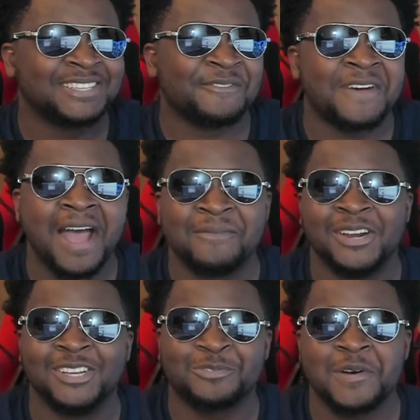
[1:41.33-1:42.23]
It's a vibe,
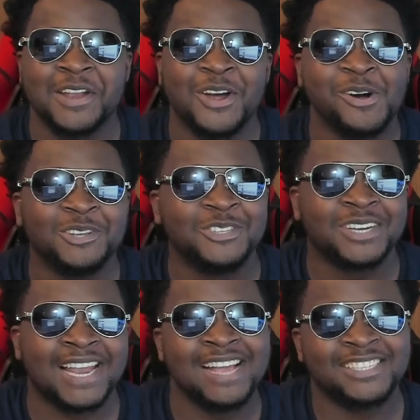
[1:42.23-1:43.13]
but it's one of those you
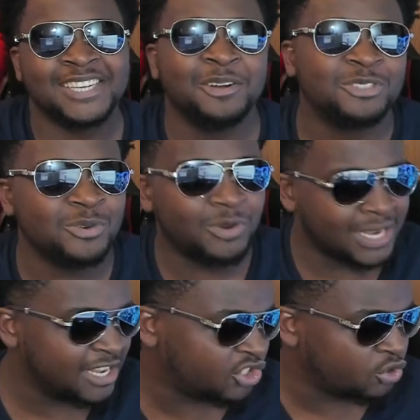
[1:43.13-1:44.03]
can like chill to on
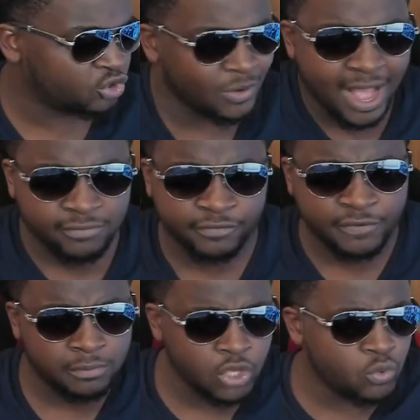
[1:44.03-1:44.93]
Lakeshore Drive. You
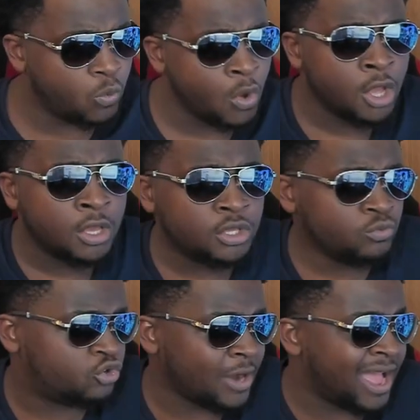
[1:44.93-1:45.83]
feel me? You
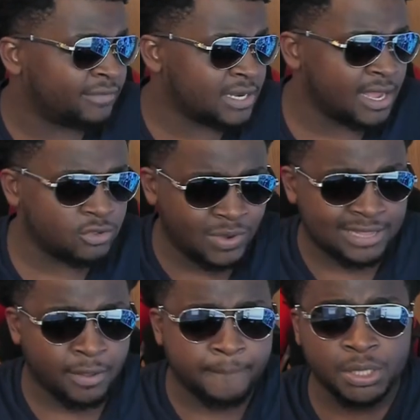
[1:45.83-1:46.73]
driving down. You
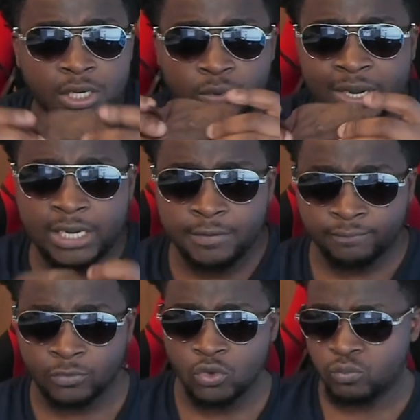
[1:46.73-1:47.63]
got the blunt ready.
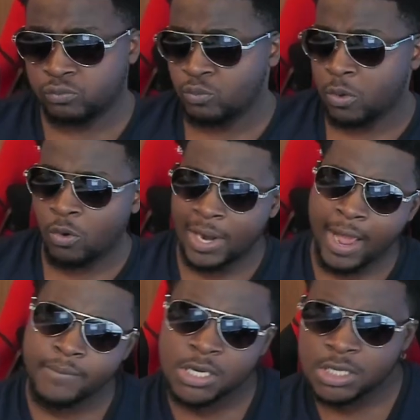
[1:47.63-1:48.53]
You roll
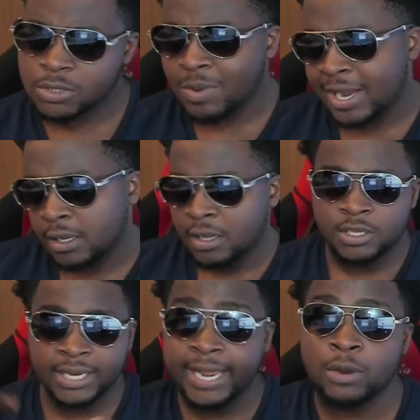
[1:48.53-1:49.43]
that mug right.
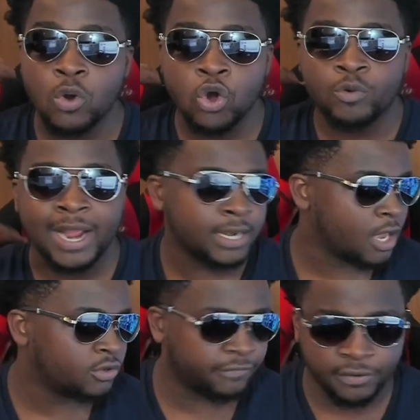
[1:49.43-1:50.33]
It ain't roll right
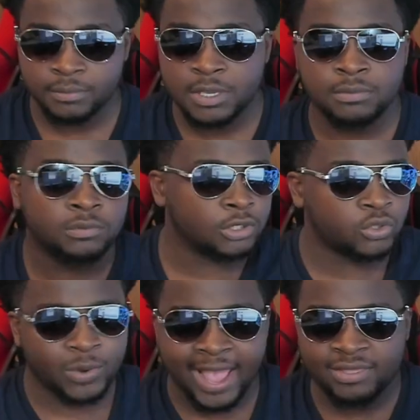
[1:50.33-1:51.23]
now. You feel me? We're gonna
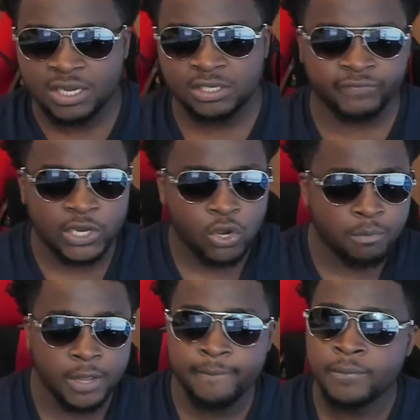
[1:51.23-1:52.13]
do that after this video.
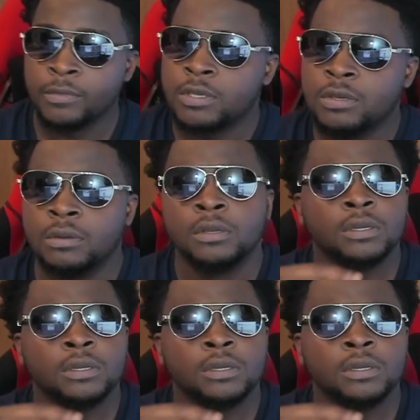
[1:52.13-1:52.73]
But you.